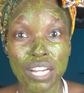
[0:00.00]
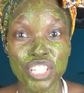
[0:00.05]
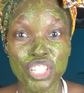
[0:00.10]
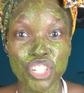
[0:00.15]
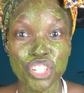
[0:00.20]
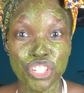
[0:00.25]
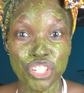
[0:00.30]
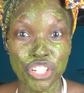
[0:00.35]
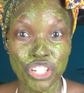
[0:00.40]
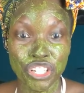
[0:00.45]

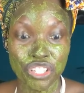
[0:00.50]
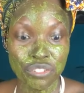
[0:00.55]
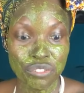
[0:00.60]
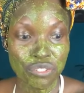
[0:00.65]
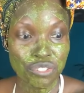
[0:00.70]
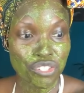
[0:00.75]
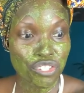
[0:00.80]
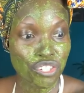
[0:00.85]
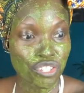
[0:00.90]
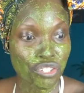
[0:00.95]
sugar
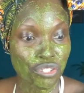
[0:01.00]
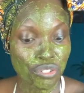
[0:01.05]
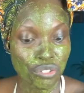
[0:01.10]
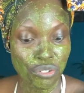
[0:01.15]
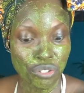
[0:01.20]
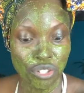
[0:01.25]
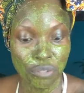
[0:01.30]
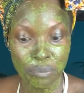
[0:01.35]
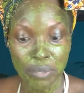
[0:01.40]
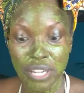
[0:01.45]
to
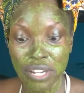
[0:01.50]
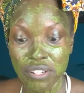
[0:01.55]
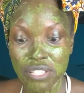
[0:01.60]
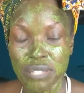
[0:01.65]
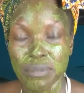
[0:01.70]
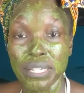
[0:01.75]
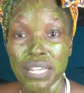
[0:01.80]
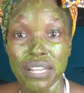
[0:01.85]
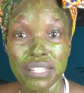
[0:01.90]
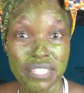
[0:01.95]
your
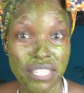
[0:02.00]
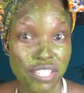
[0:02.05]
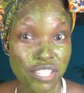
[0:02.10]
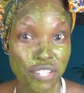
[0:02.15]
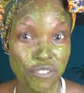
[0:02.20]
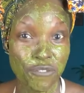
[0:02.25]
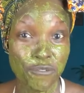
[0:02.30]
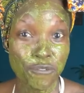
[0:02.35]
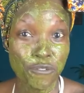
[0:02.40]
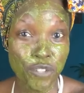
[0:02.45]
meals, because it's
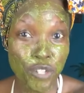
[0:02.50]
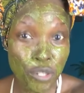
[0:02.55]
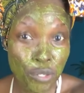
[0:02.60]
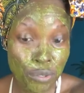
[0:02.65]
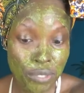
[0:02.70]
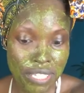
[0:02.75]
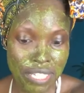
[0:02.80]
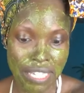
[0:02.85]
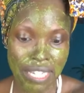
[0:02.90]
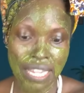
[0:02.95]
a
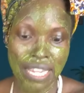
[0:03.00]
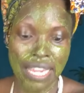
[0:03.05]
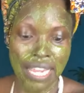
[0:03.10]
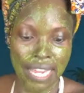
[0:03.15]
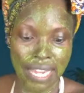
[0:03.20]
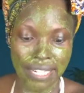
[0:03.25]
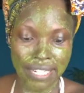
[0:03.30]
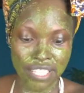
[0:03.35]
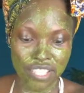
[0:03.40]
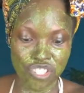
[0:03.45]
fruit
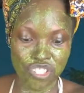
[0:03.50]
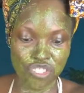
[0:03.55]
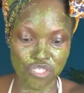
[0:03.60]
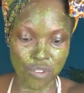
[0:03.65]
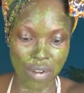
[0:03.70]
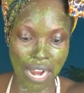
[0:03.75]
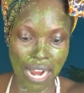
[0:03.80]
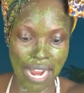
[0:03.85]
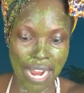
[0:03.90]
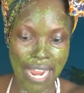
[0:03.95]
and it's
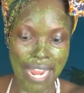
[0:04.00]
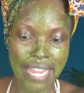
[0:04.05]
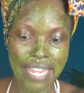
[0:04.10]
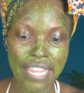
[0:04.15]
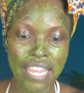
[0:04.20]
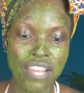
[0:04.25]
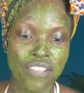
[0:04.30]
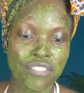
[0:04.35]
dry.